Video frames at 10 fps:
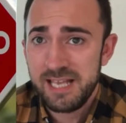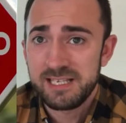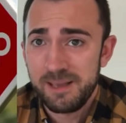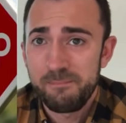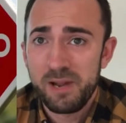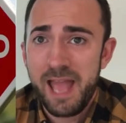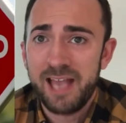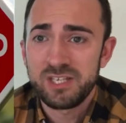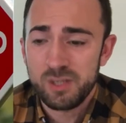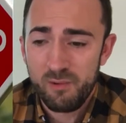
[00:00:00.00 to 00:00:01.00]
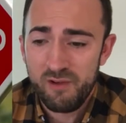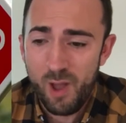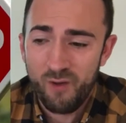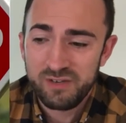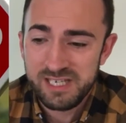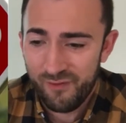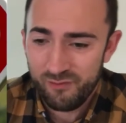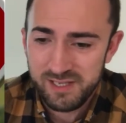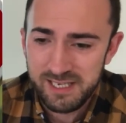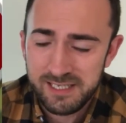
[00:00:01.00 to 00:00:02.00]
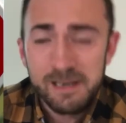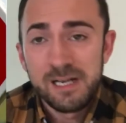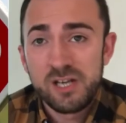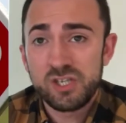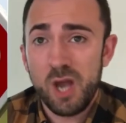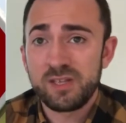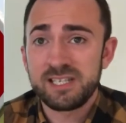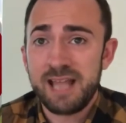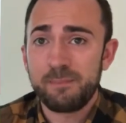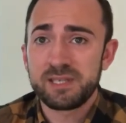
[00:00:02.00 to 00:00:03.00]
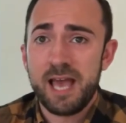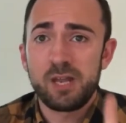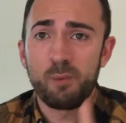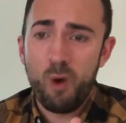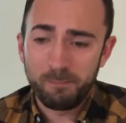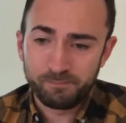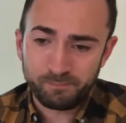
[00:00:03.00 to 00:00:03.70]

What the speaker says: It is simply a summary of differences. So the steps there. Number 1.